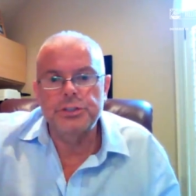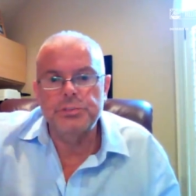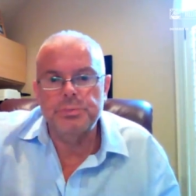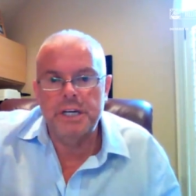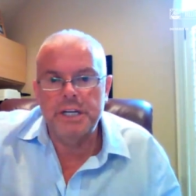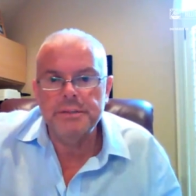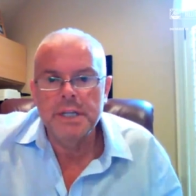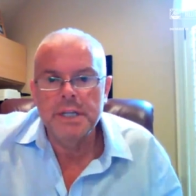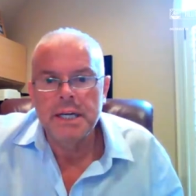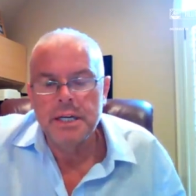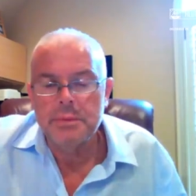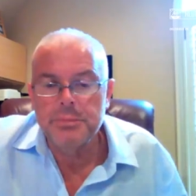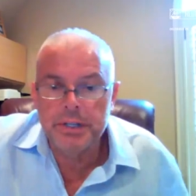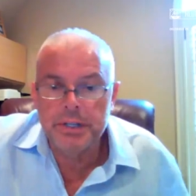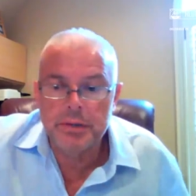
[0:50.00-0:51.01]
me,
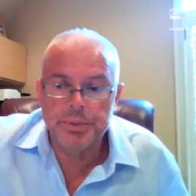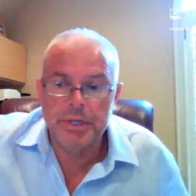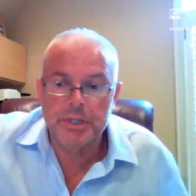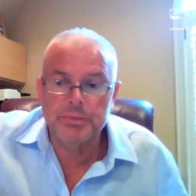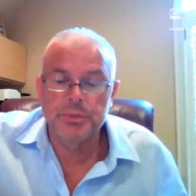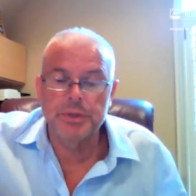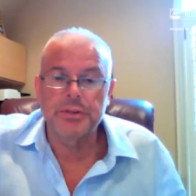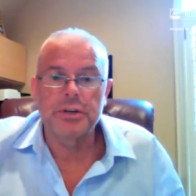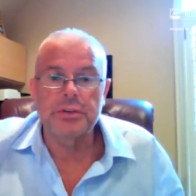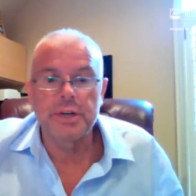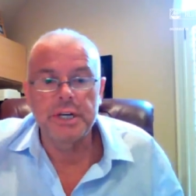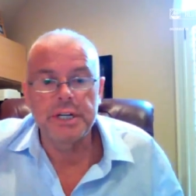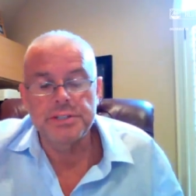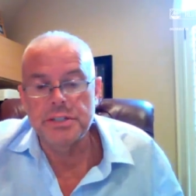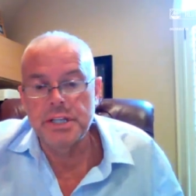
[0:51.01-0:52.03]
million pound worth of
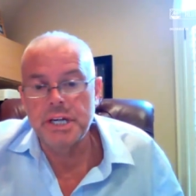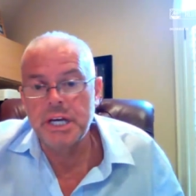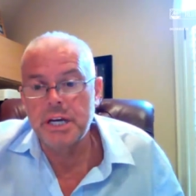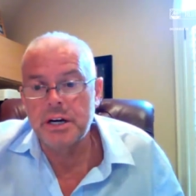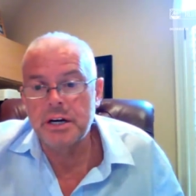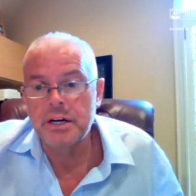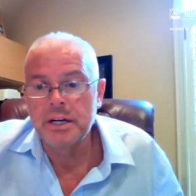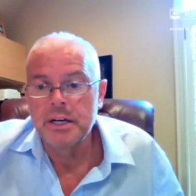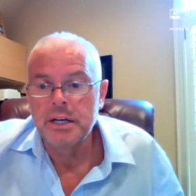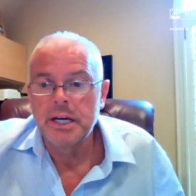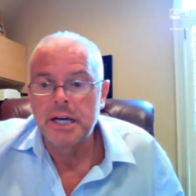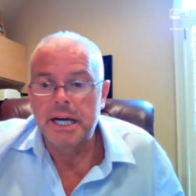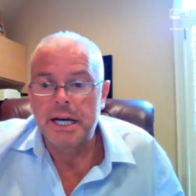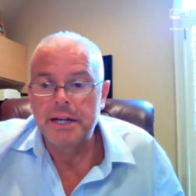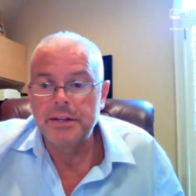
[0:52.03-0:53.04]
credits there,
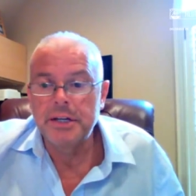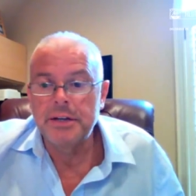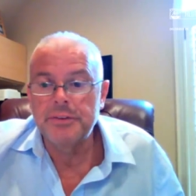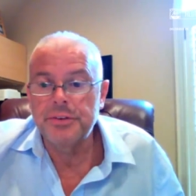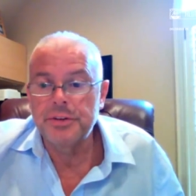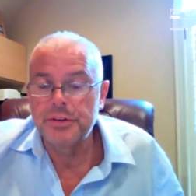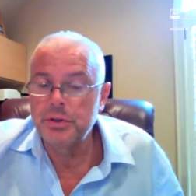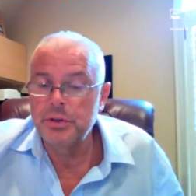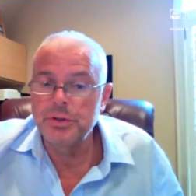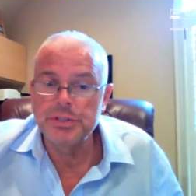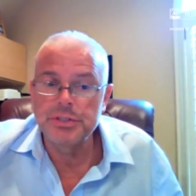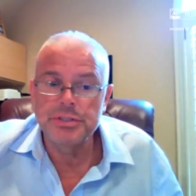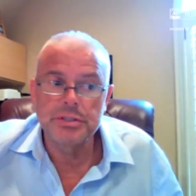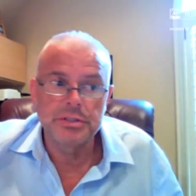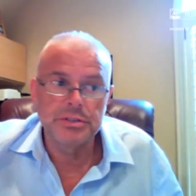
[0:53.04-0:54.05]
and that for
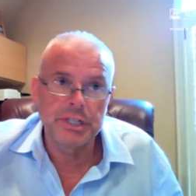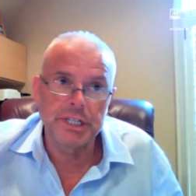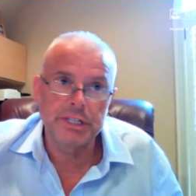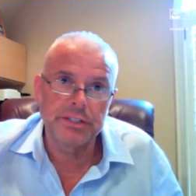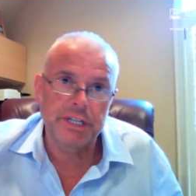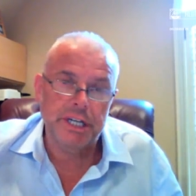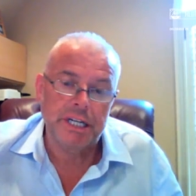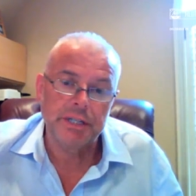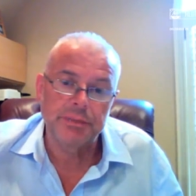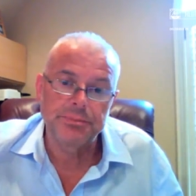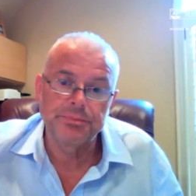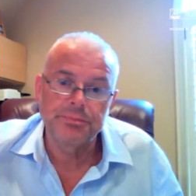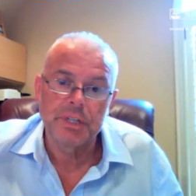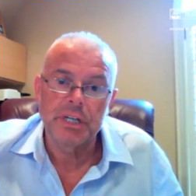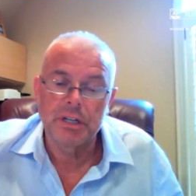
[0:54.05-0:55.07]
those that um,
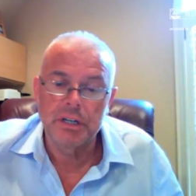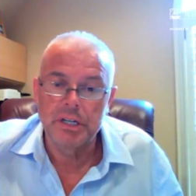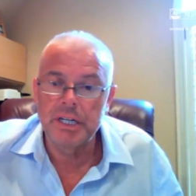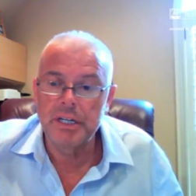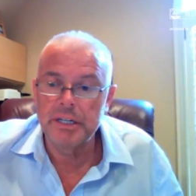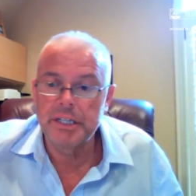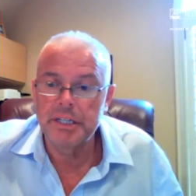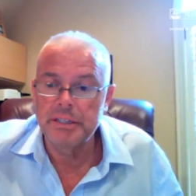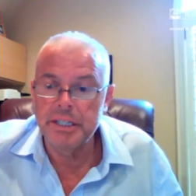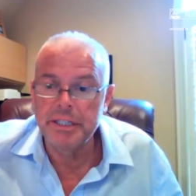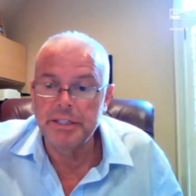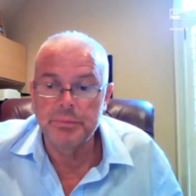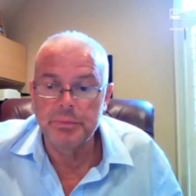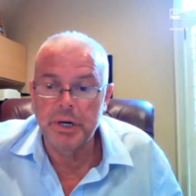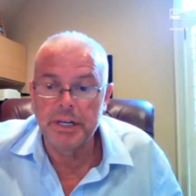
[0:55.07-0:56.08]
clearly need
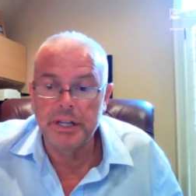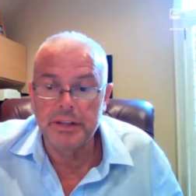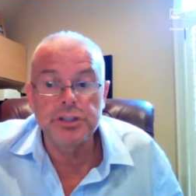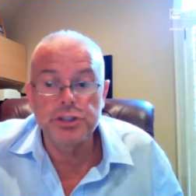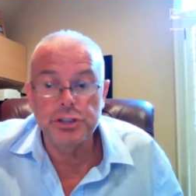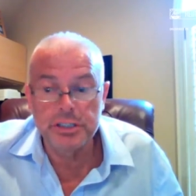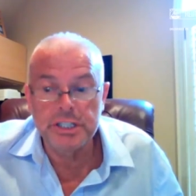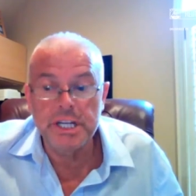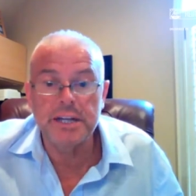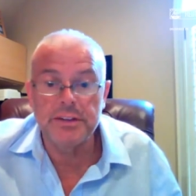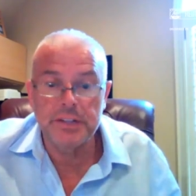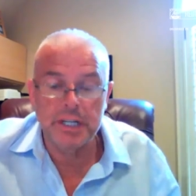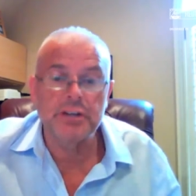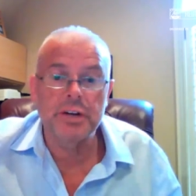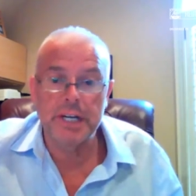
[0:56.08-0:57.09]
the money, they should take the
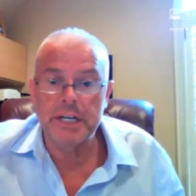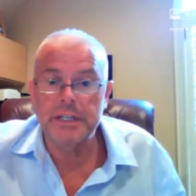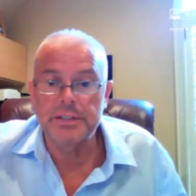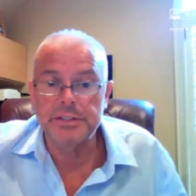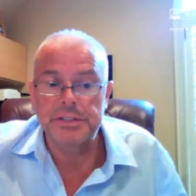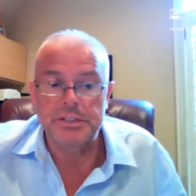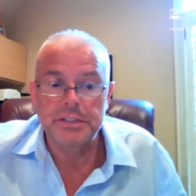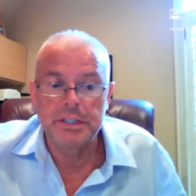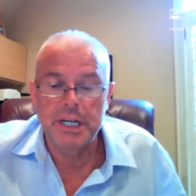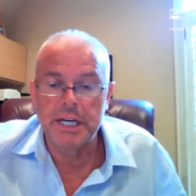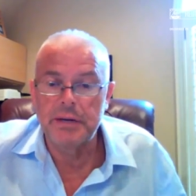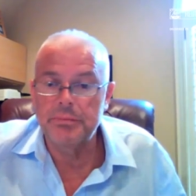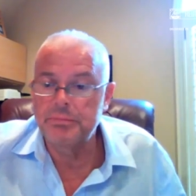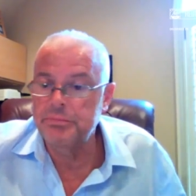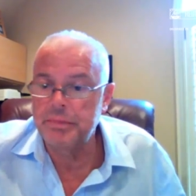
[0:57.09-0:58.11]
credits
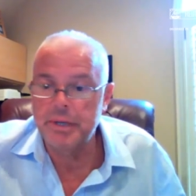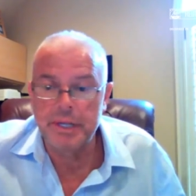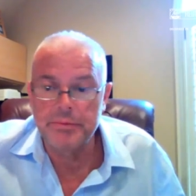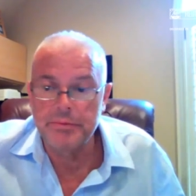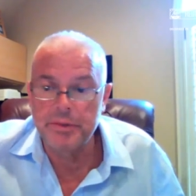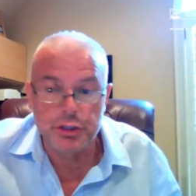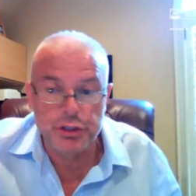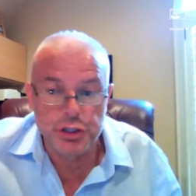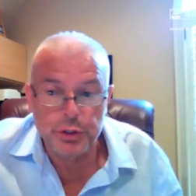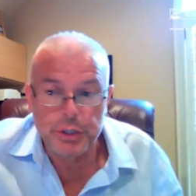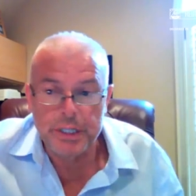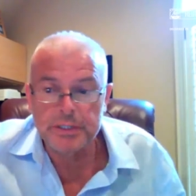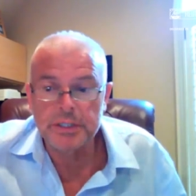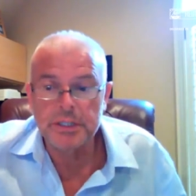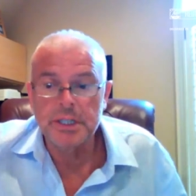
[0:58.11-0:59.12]
um, and they're due
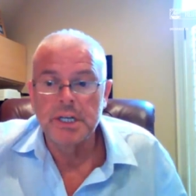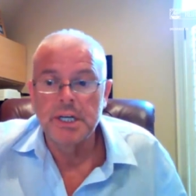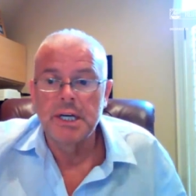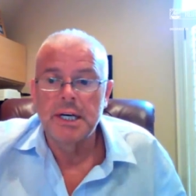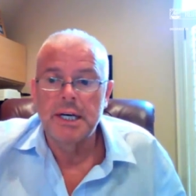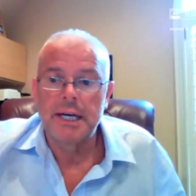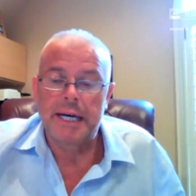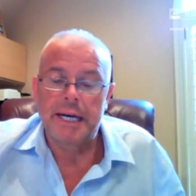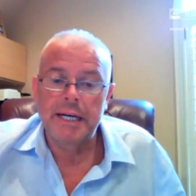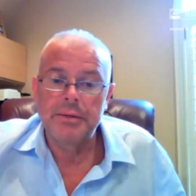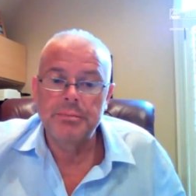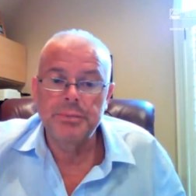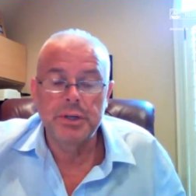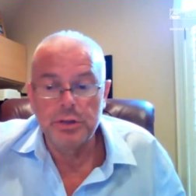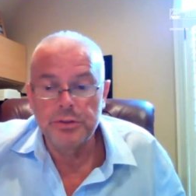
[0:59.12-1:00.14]
it. Um,
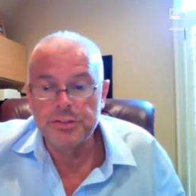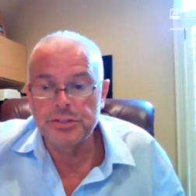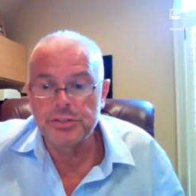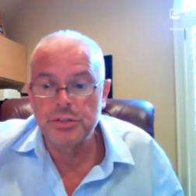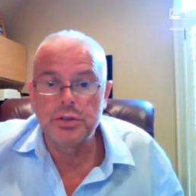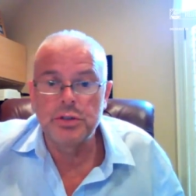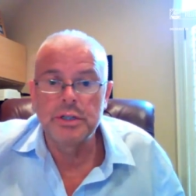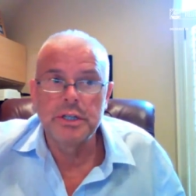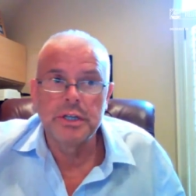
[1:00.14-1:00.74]
but also,